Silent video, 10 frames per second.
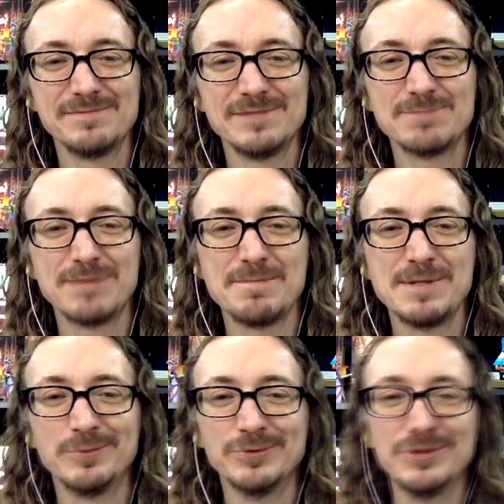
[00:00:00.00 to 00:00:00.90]
just by
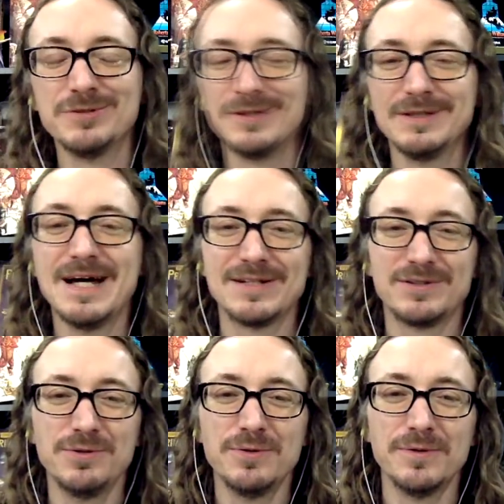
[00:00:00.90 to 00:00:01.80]
people using that
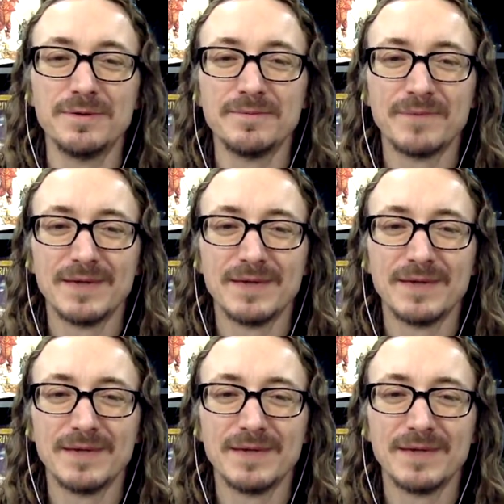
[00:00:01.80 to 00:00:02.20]
tool.